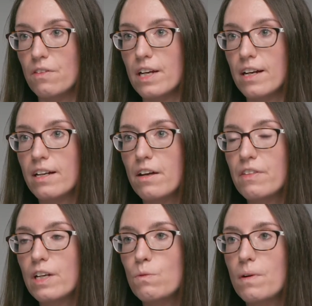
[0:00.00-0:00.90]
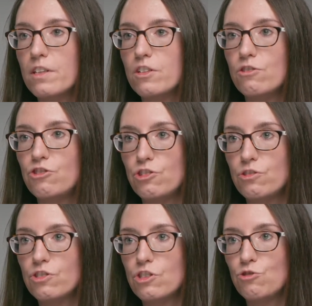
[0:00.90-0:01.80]
there, and I think whether you
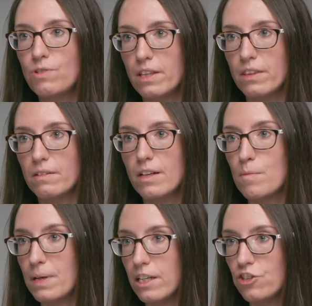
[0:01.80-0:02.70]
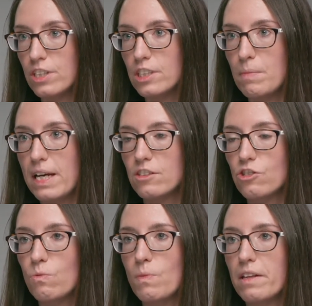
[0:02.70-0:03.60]
choose to treat a patient
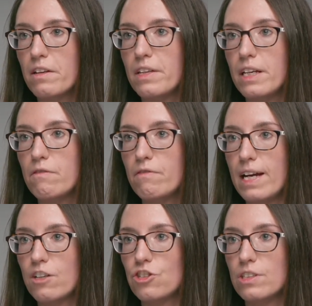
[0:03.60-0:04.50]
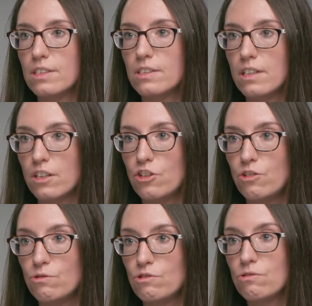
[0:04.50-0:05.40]
depends on whether the infection is
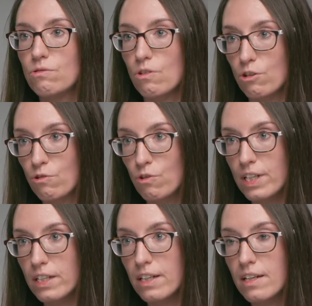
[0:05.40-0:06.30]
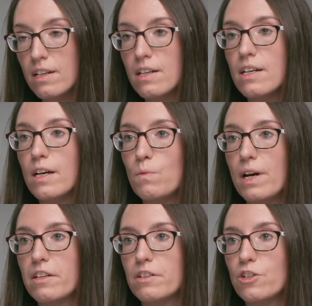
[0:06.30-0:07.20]
acute or chronic, and
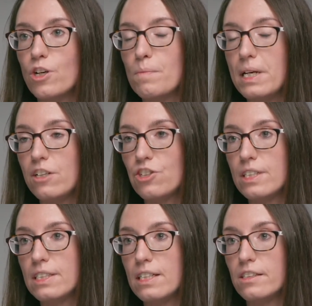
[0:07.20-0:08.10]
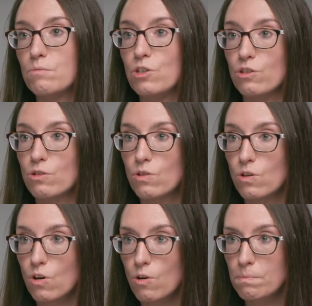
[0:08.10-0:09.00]
whether a patient is
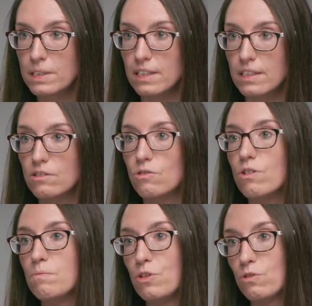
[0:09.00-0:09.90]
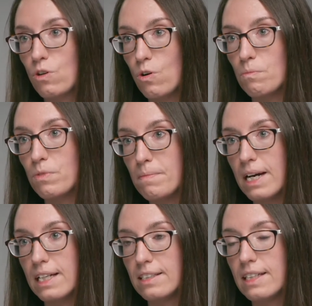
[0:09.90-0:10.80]
immunocompetent or
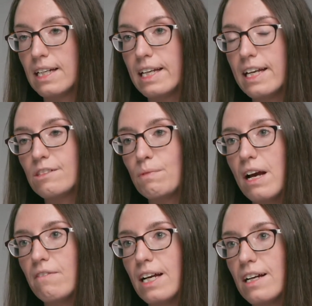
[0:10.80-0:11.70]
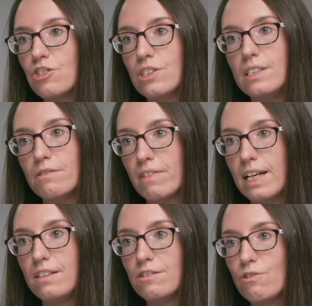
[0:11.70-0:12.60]
immunocompromised. And I guess we haven't actually
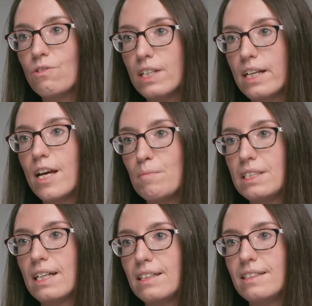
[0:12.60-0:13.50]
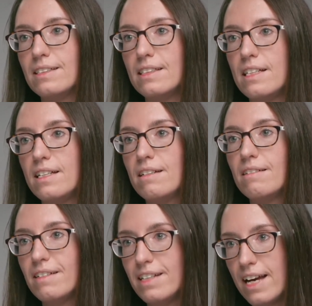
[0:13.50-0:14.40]
defined chronic hepatitis E
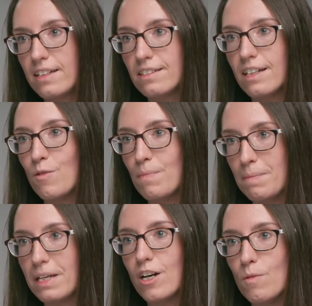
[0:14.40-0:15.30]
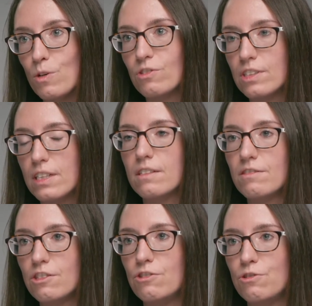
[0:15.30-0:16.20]
yet, and I'll maybe come on to
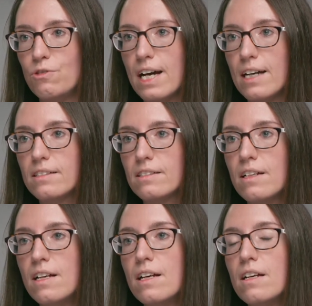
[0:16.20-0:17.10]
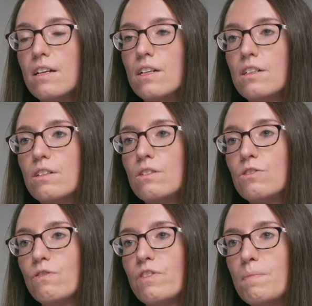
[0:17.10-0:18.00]
do that.
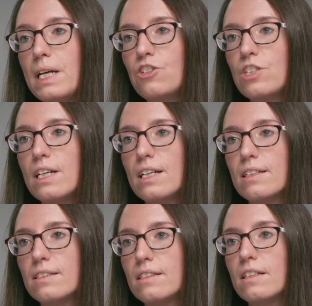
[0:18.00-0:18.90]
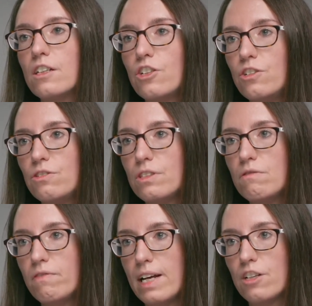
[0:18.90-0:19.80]
So if the patient has acute
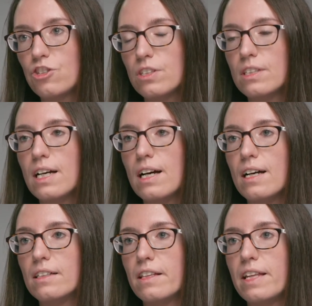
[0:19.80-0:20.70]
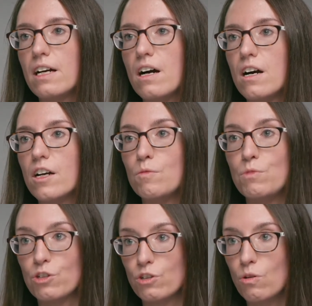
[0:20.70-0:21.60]
infection and they are
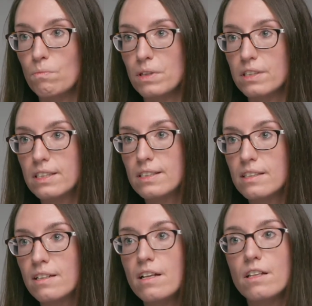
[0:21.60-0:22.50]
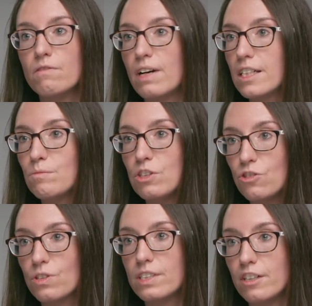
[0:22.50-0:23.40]
immunocompetent, the vast
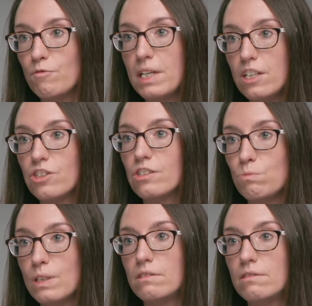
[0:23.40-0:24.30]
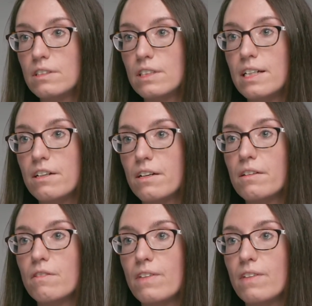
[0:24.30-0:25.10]
majority of patients will clear the